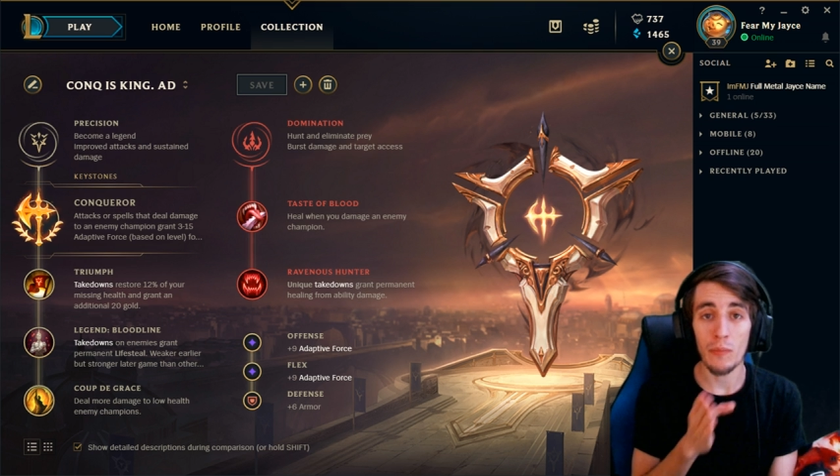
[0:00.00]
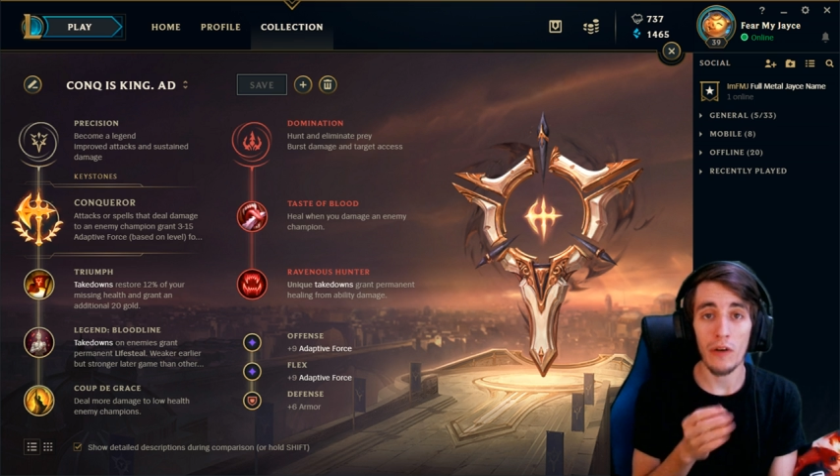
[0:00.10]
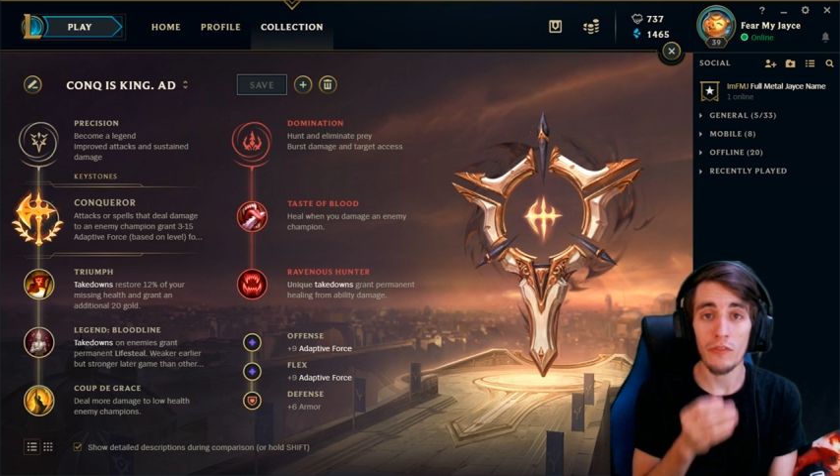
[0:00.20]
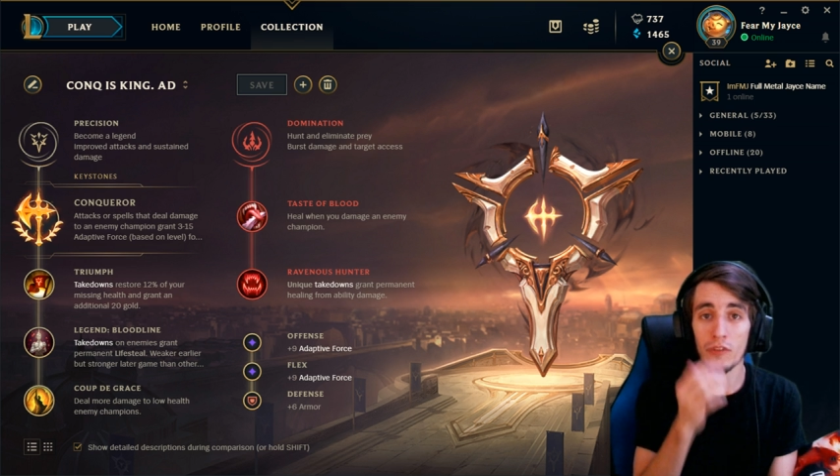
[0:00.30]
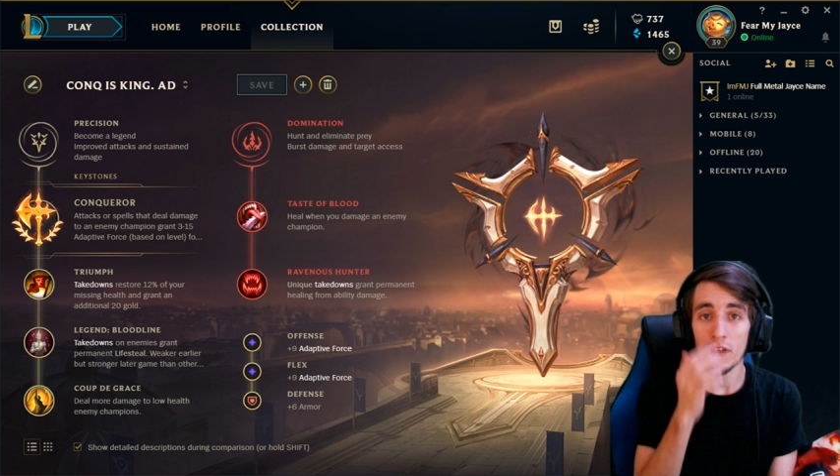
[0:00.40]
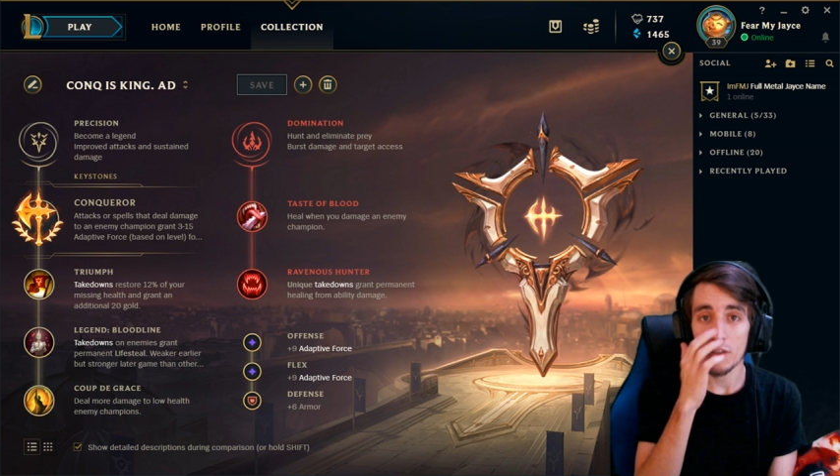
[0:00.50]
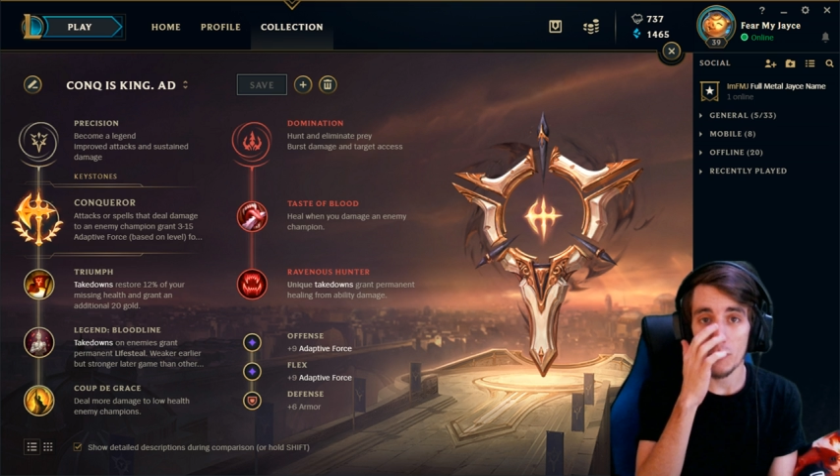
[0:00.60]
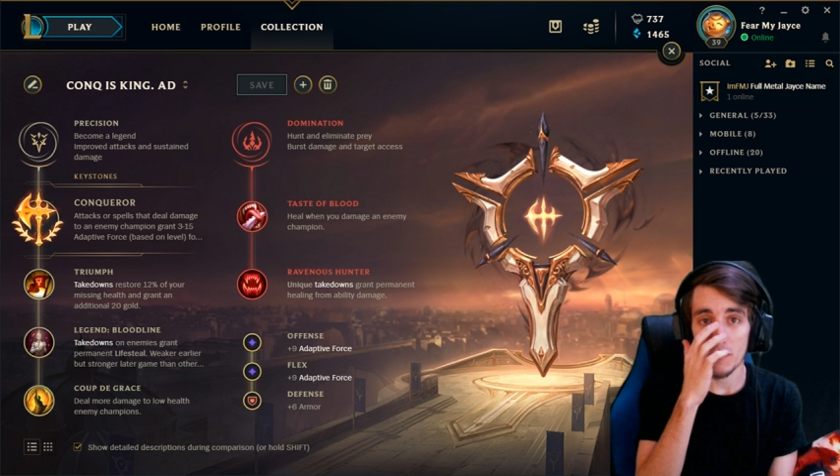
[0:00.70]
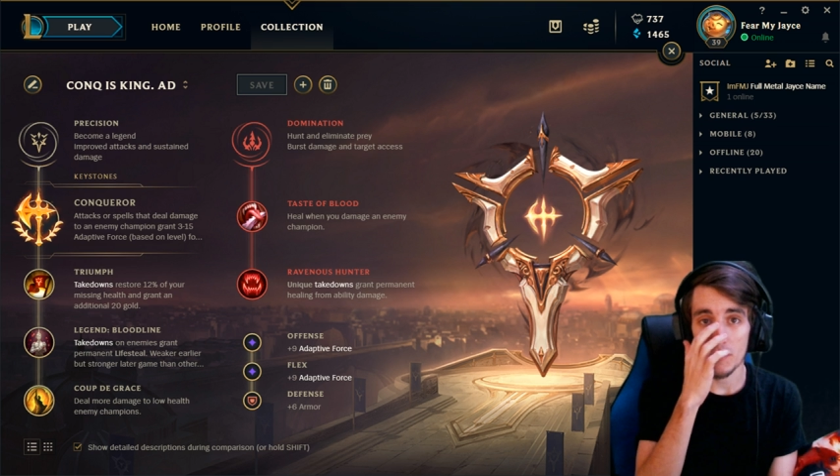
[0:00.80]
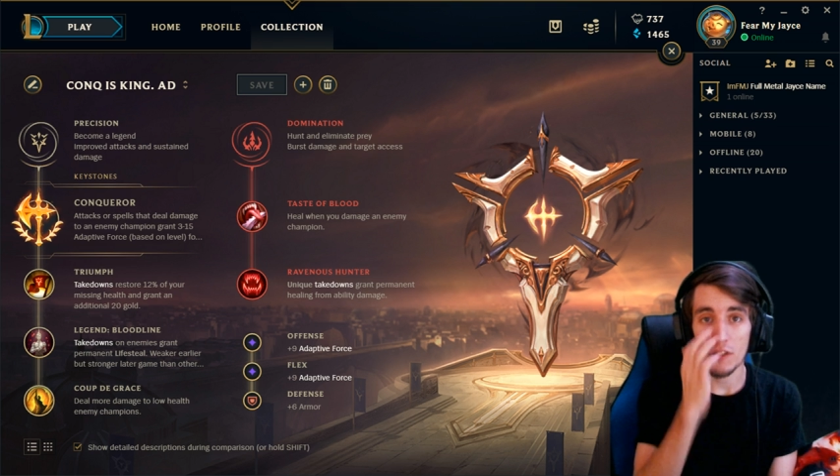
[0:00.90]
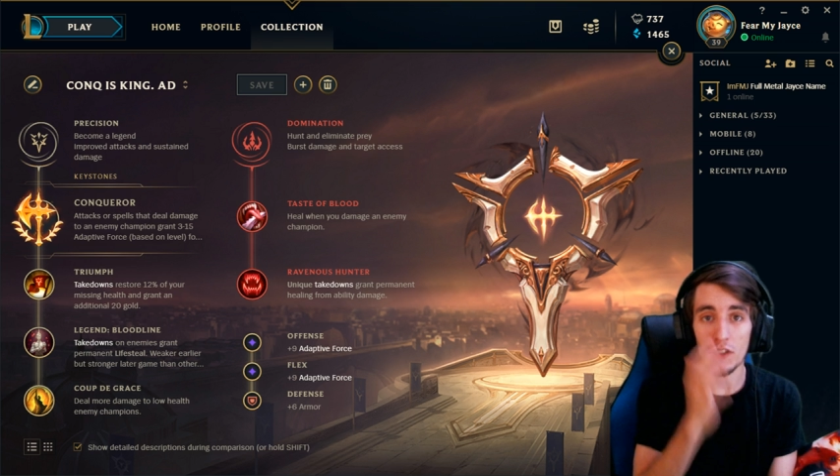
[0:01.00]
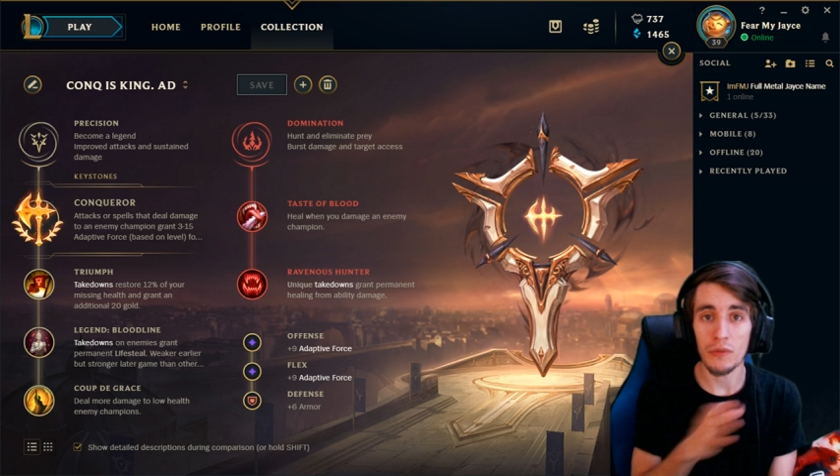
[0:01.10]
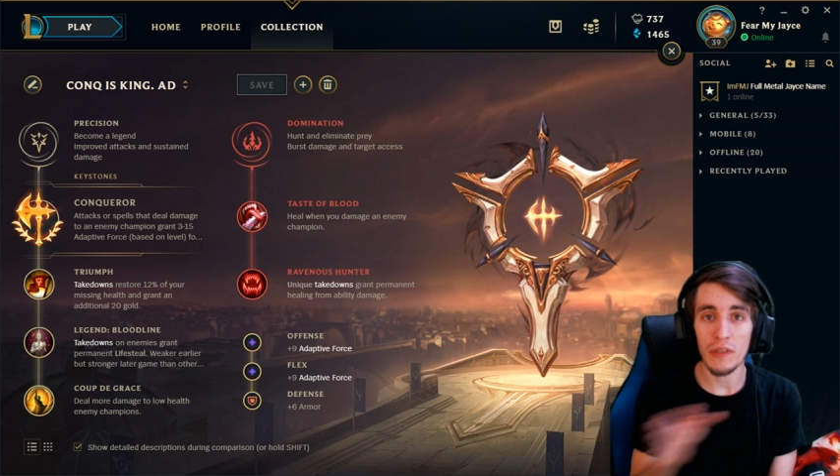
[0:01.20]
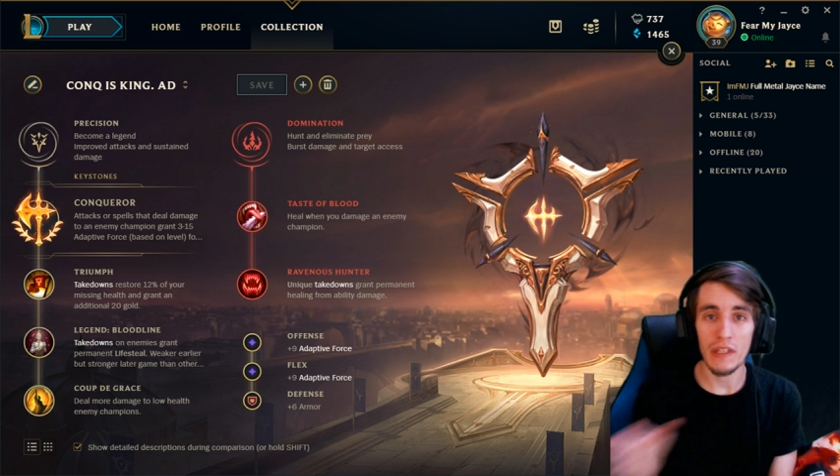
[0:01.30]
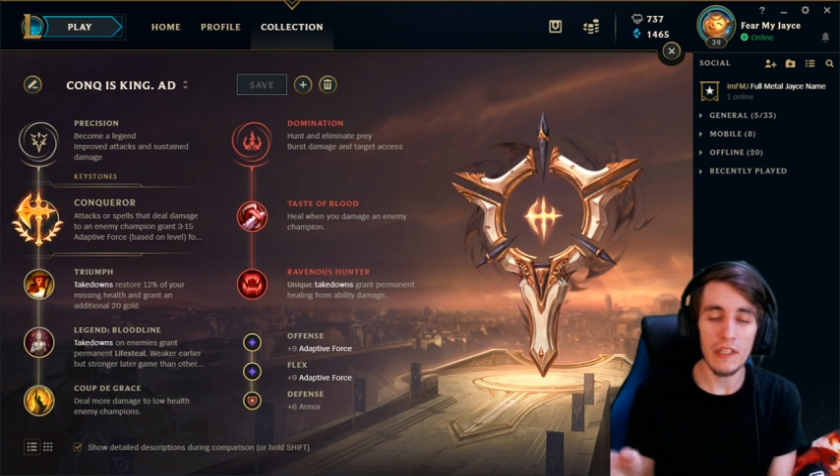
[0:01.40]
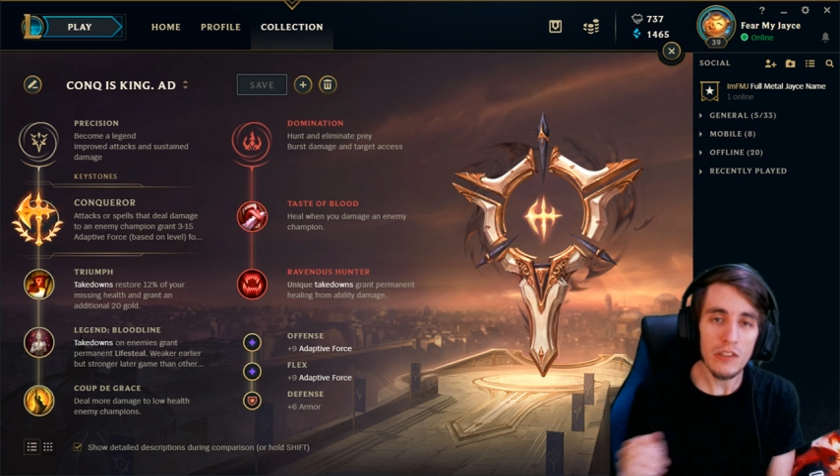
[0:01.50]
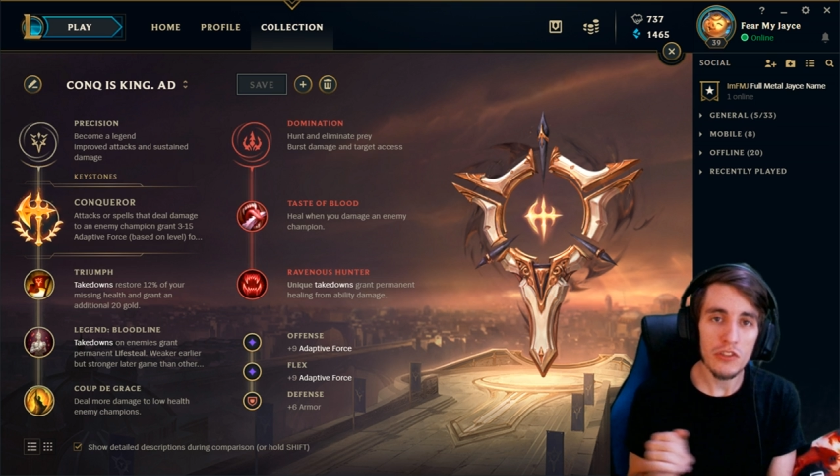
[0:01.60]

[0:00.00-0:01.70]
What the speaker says: buffering to his QE,